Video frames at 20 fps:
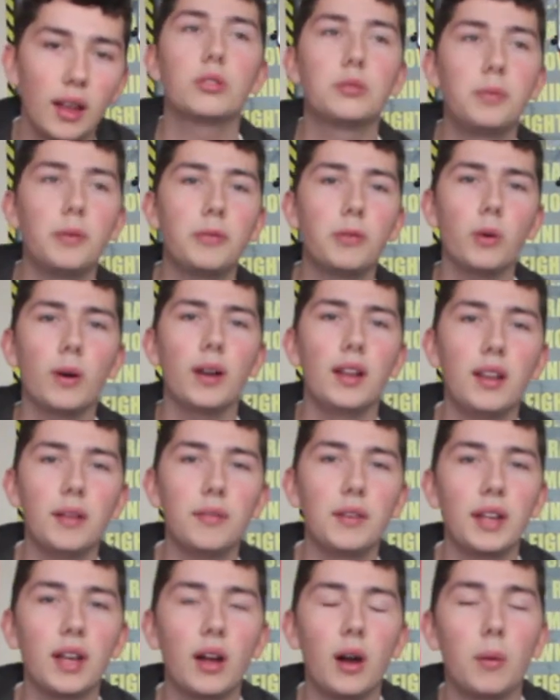Before I end the
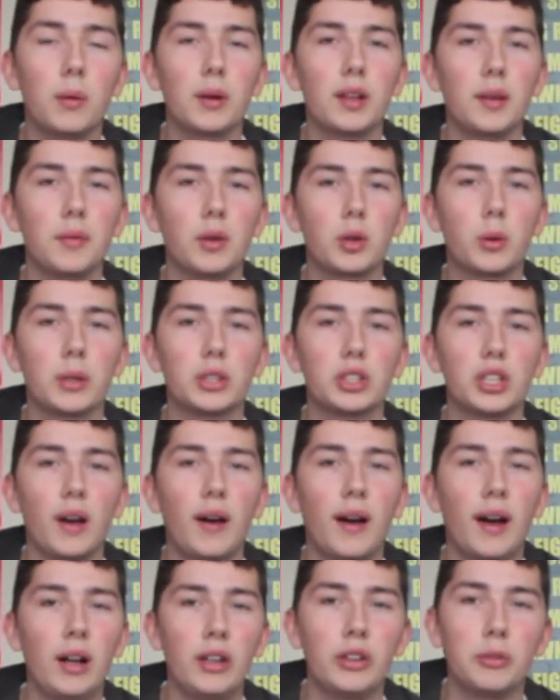video, I want to give a quick
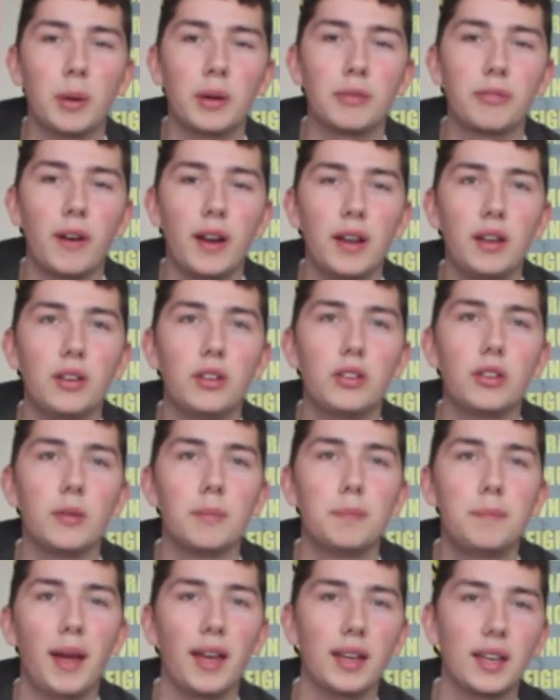shout out to my friend
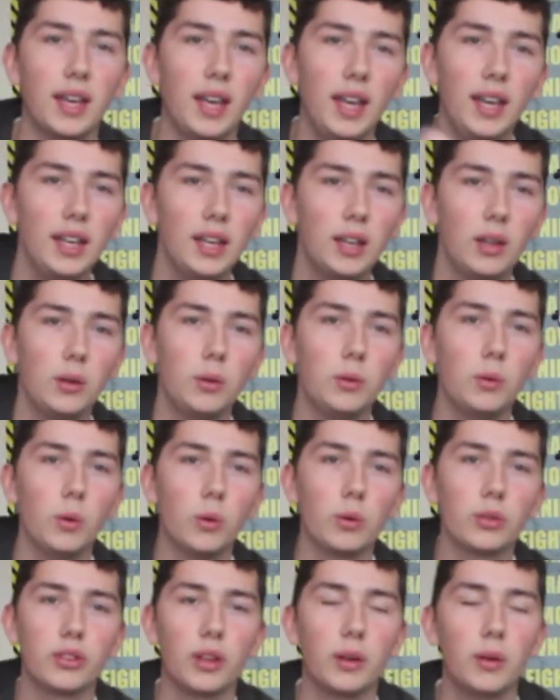Becky, who
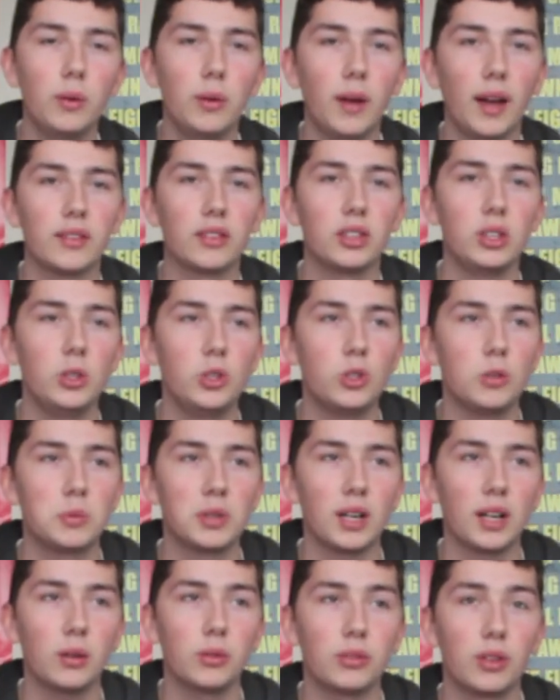also has a YouTube
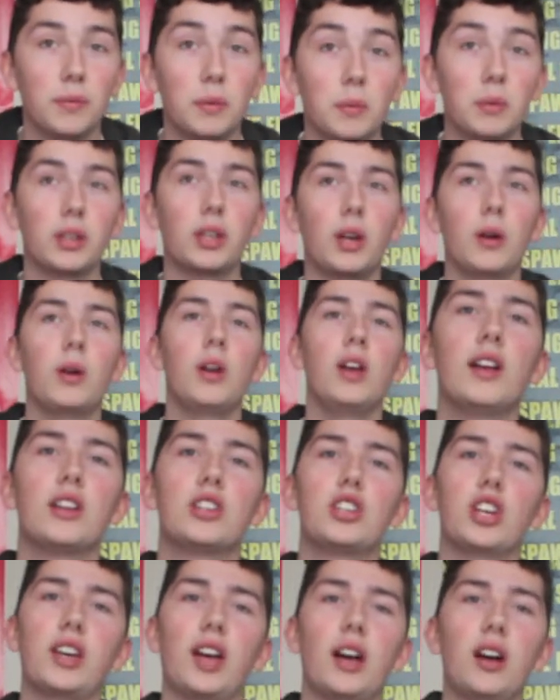channel. So if you want to go
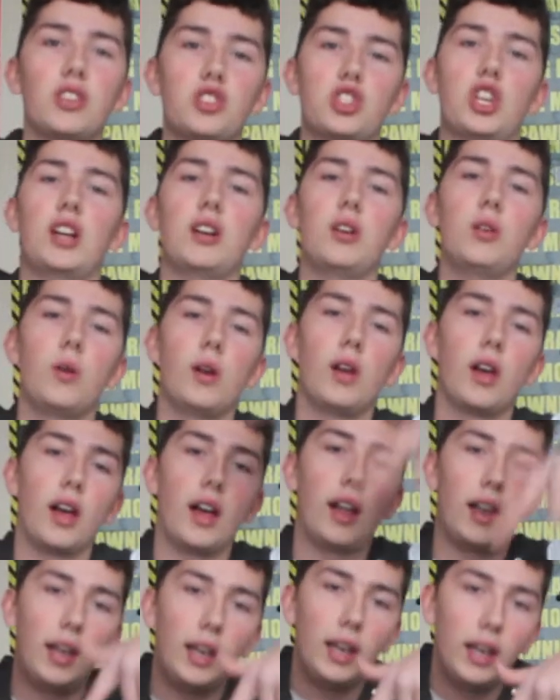check out her channel,
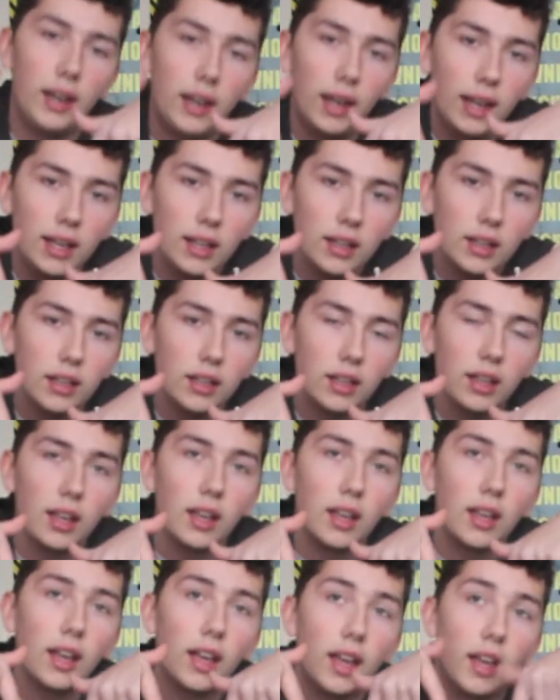her link
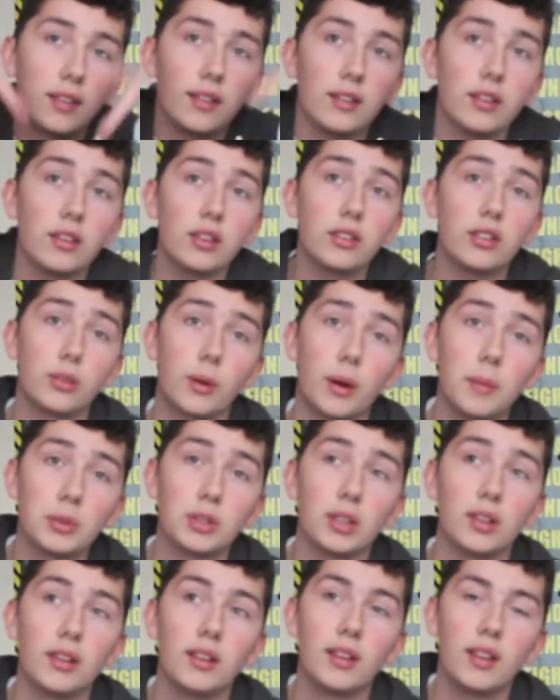is in the
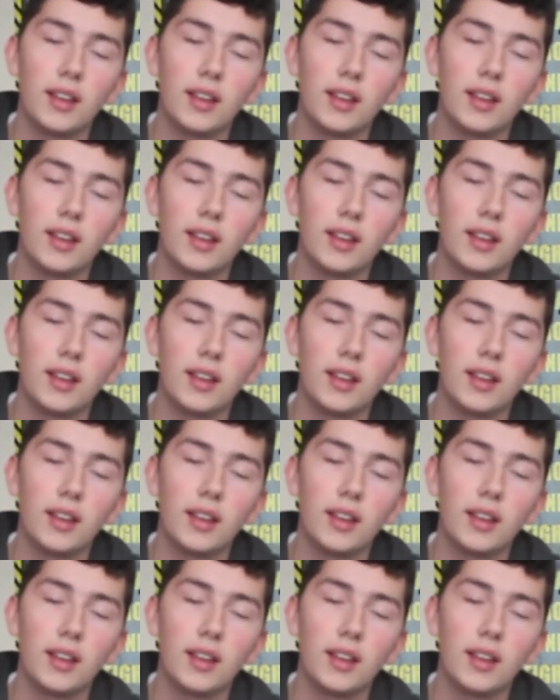description.